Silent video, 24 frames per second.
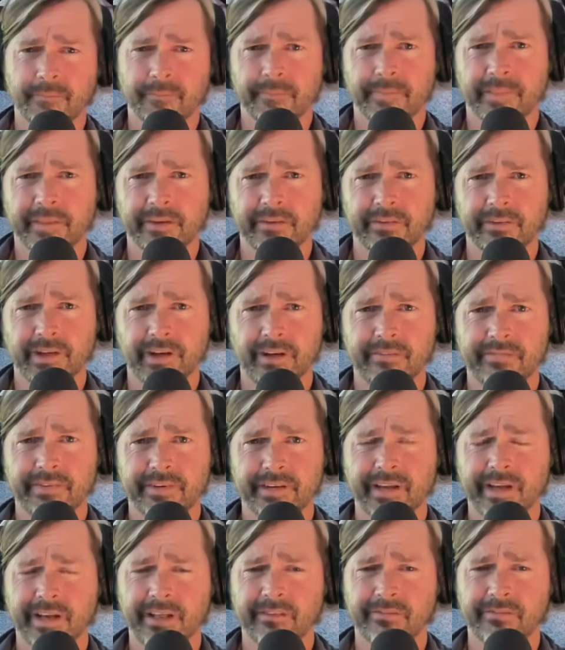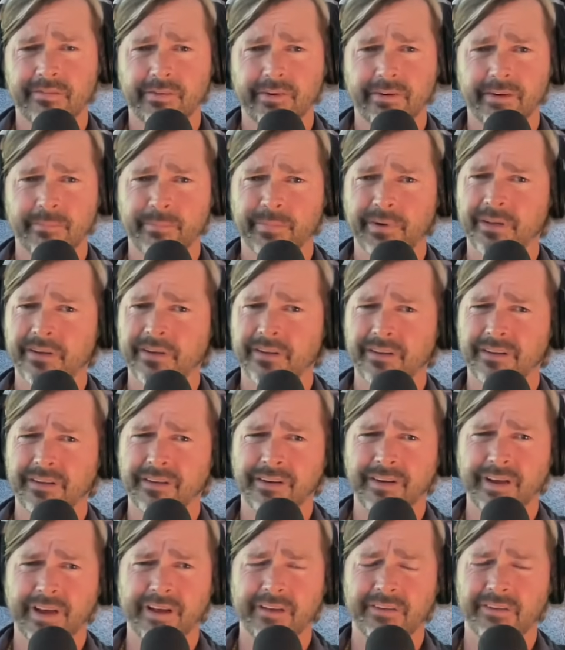they're tough in California, but you
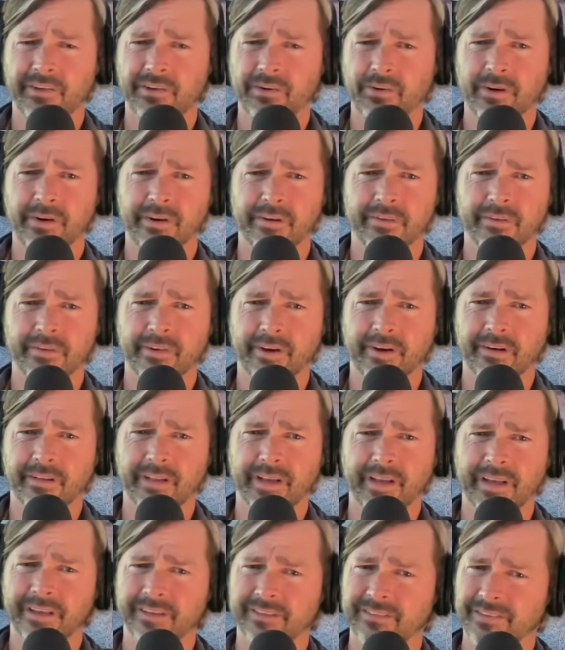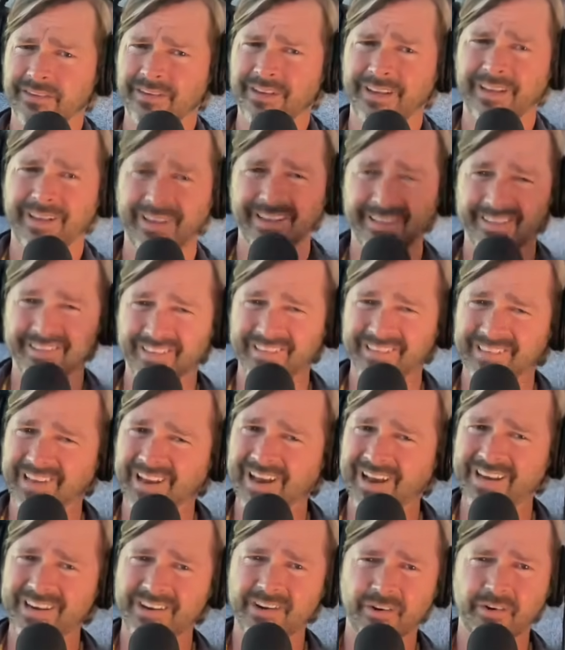know how New Yorkers are. It's a
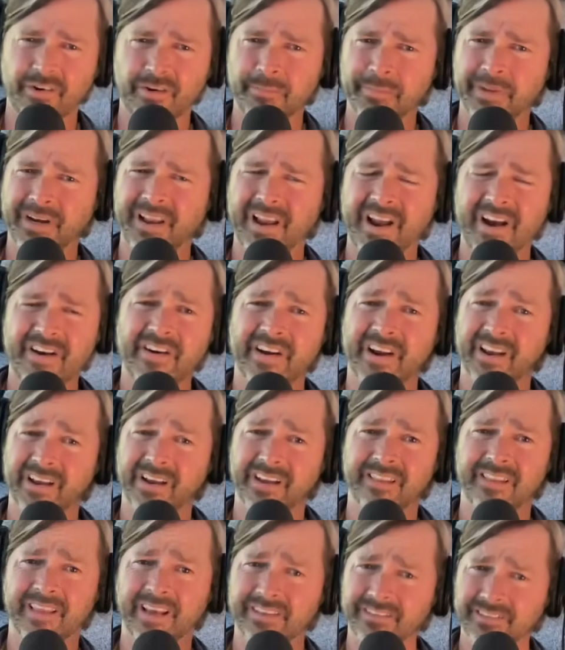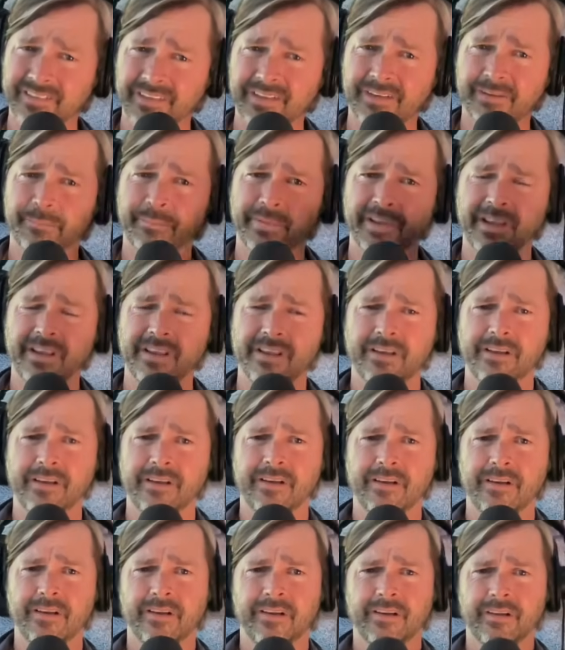tight urban area, and that's going to be
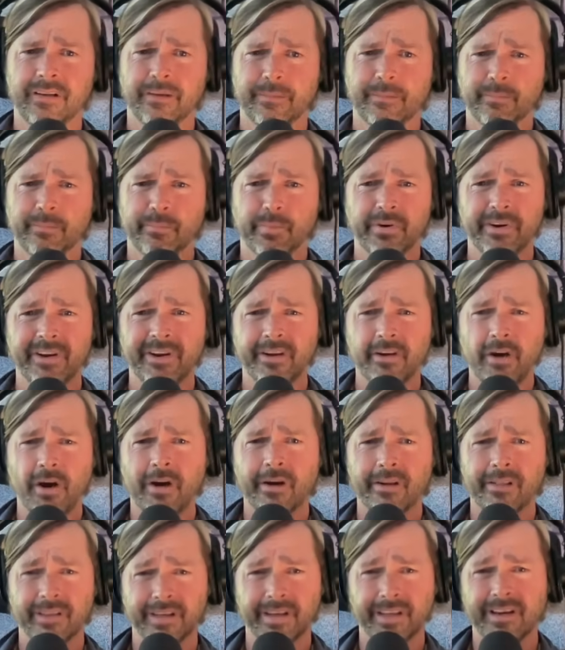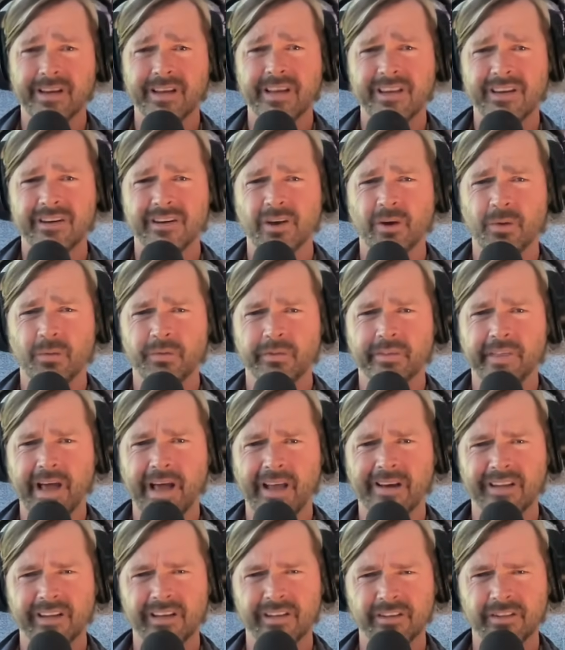pretty gnarly, and he knows
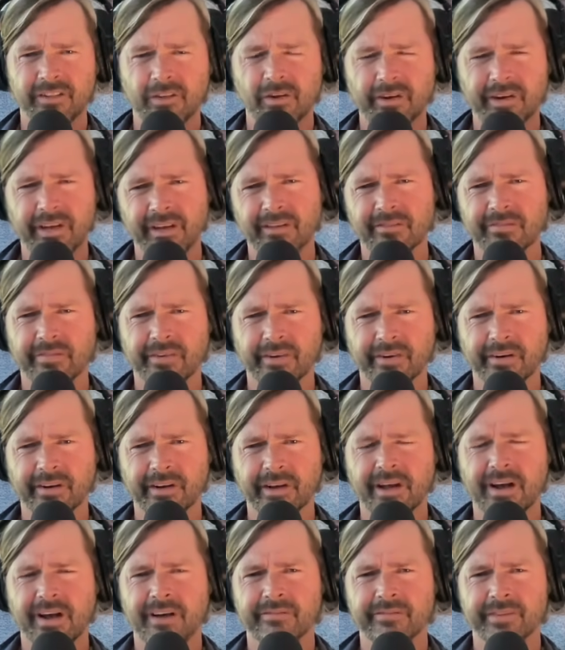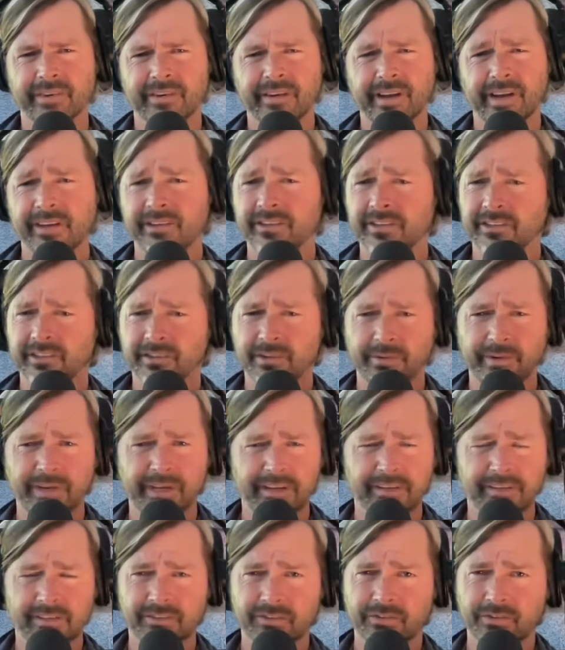that. He's looking for a confrontation so he
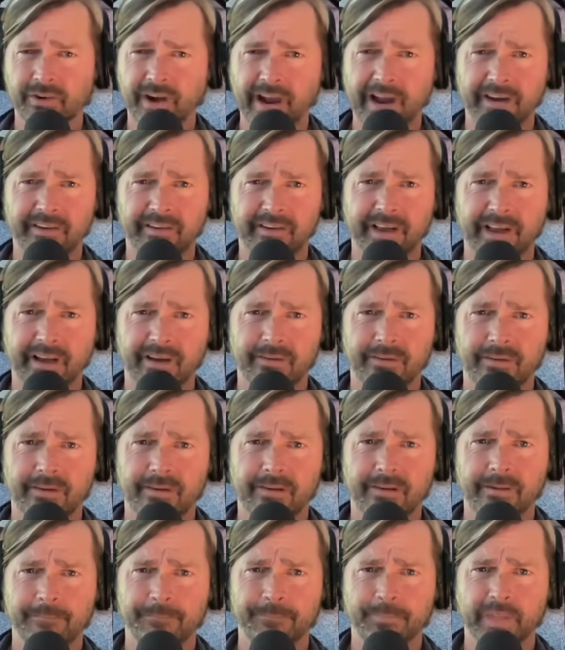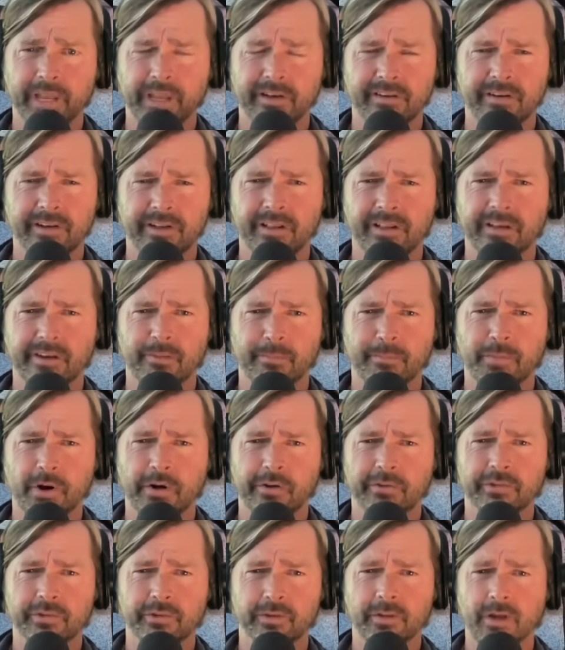can just crack down and declare
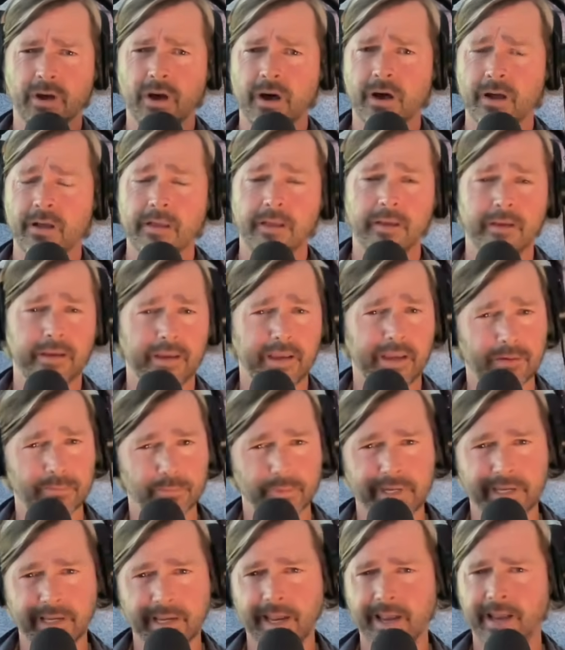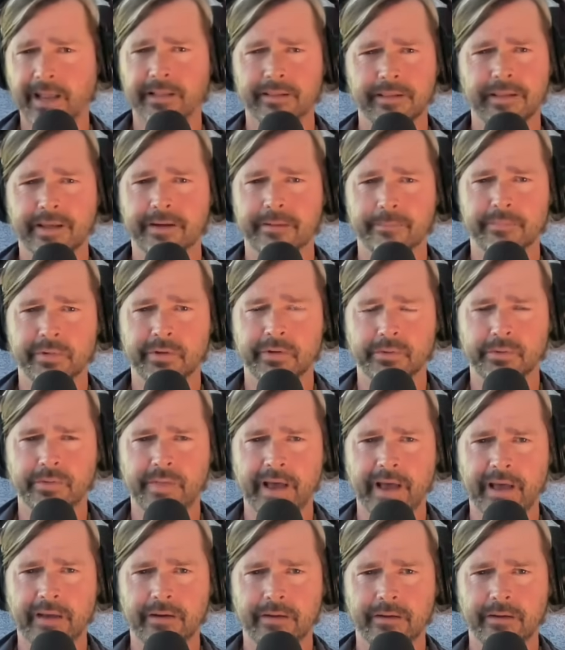martial law, and we can't let him do that.